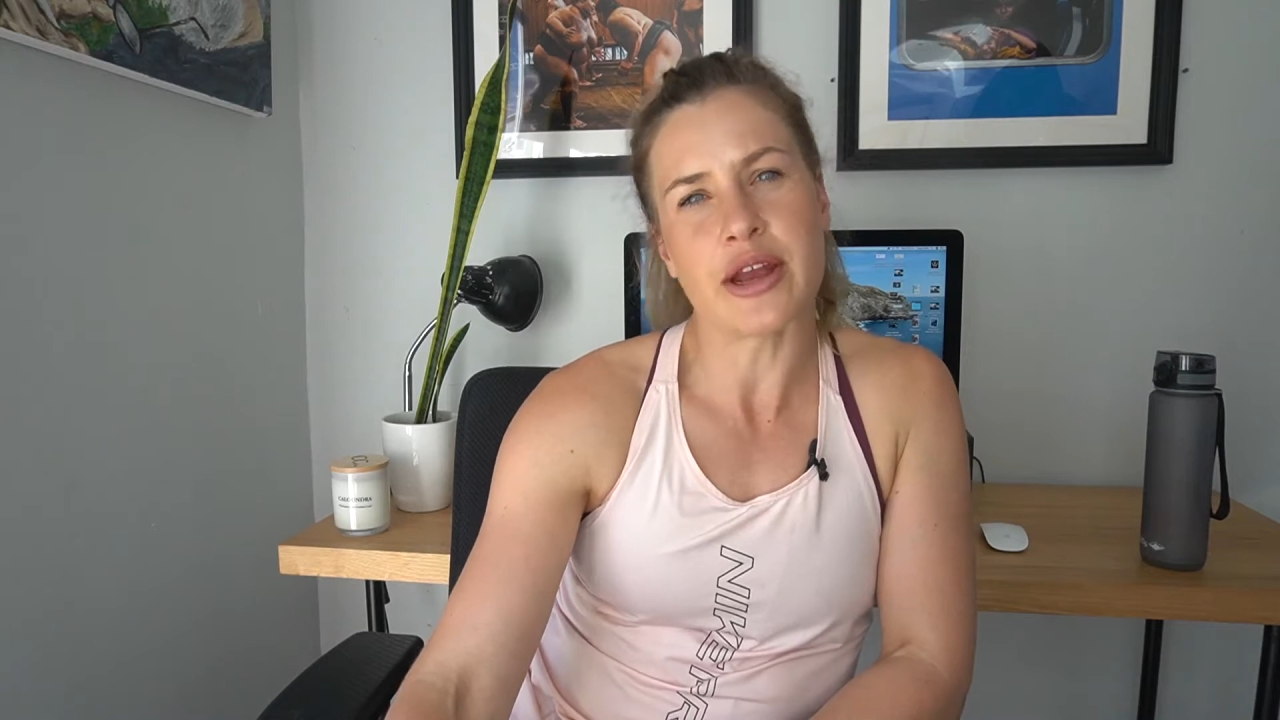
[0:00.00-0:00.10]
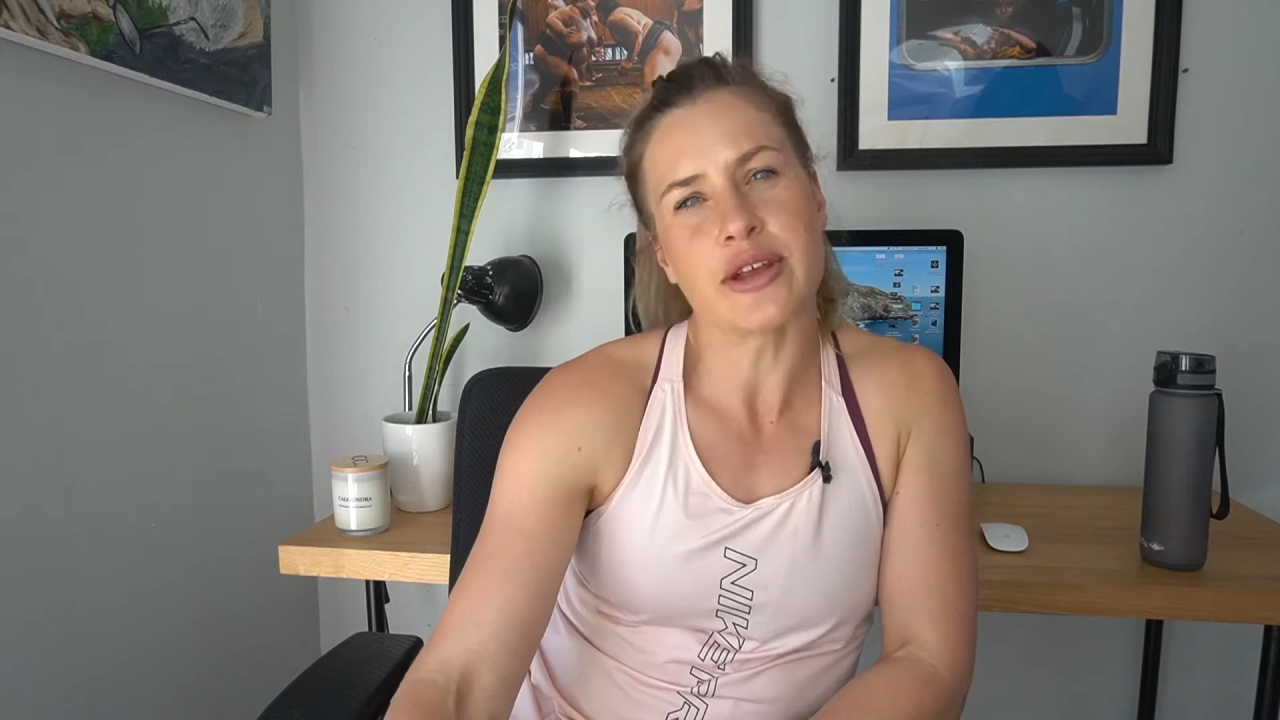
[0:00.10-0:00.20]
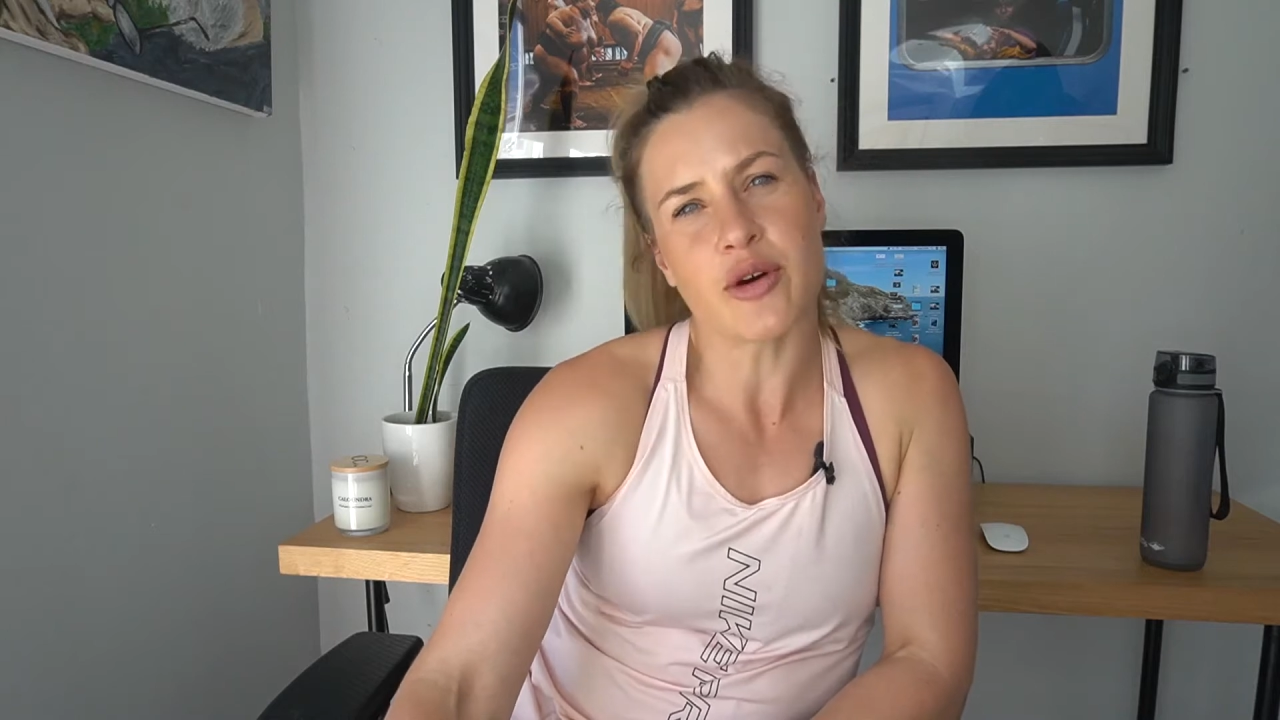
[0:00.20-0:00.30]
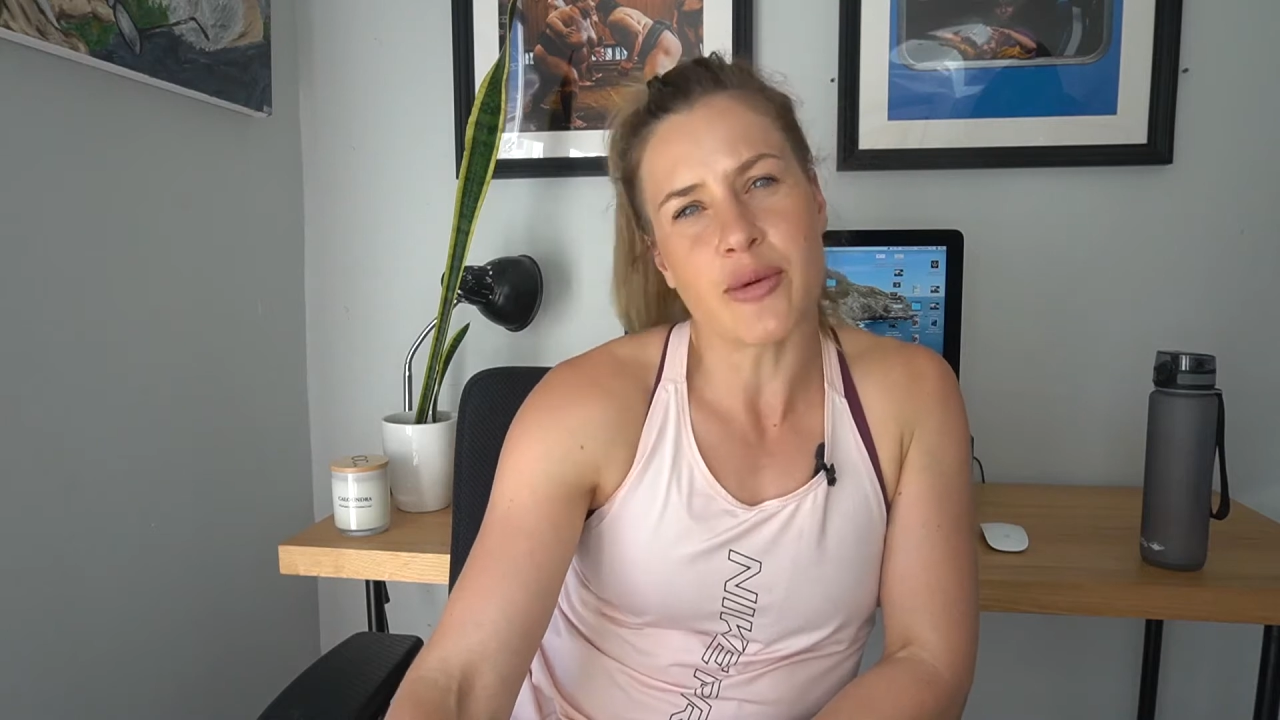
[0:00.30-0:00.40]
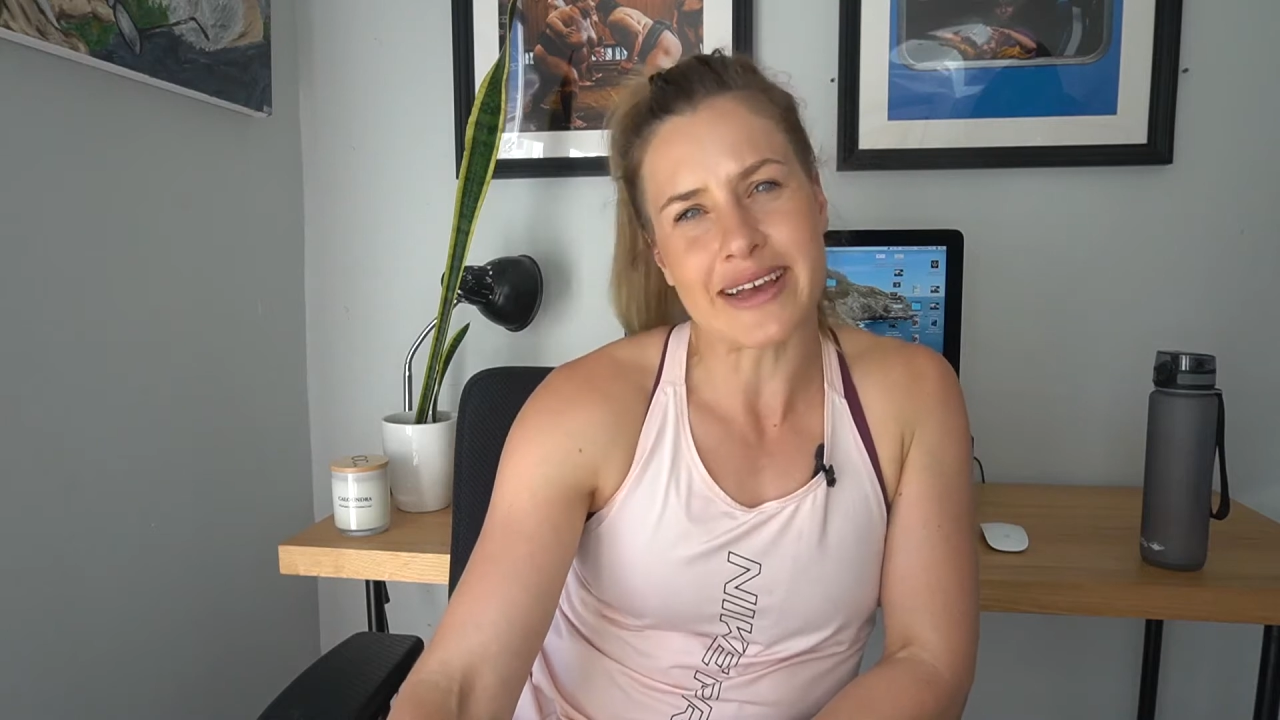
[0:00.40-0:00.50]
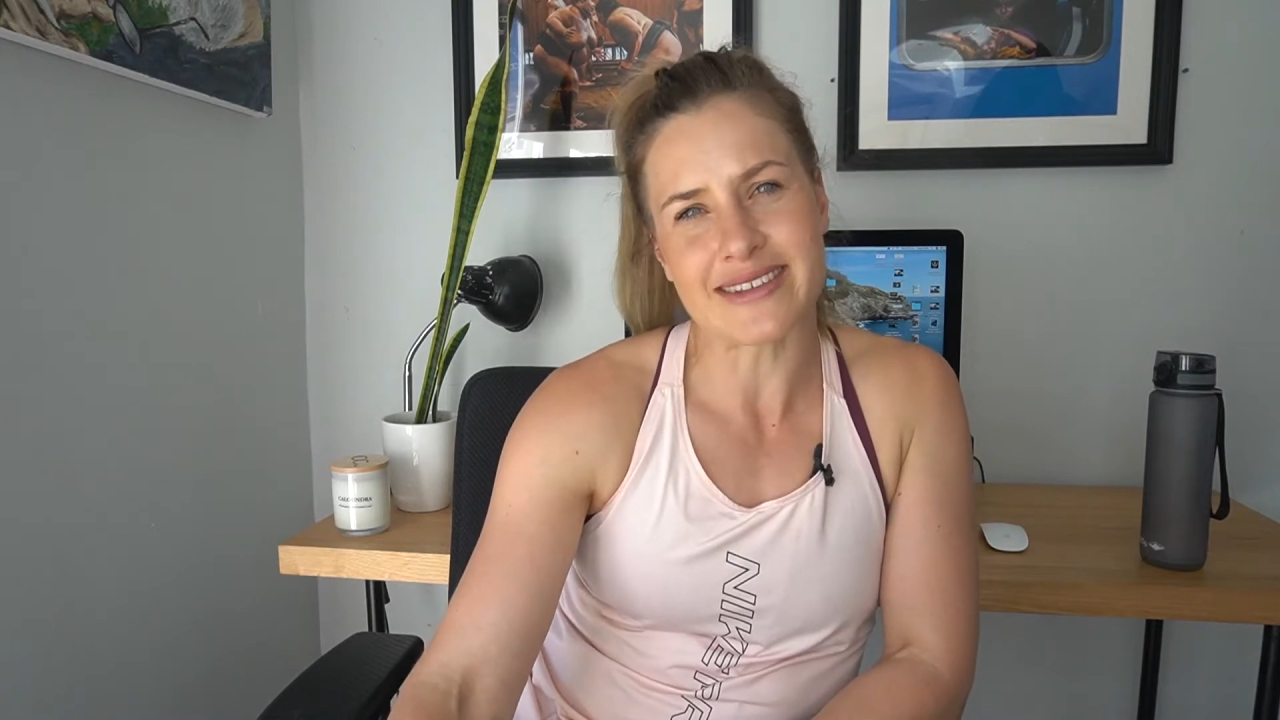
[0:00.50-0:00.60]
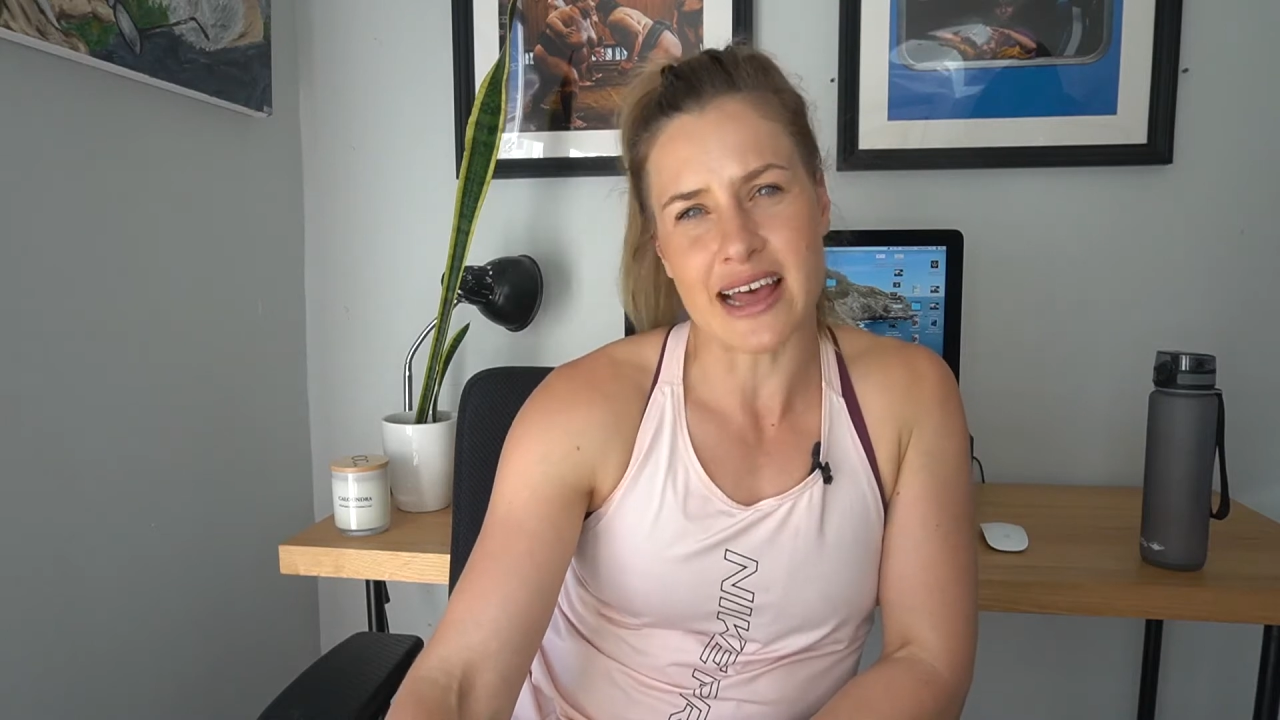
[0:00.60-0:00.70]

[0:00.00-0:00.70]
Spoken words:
is always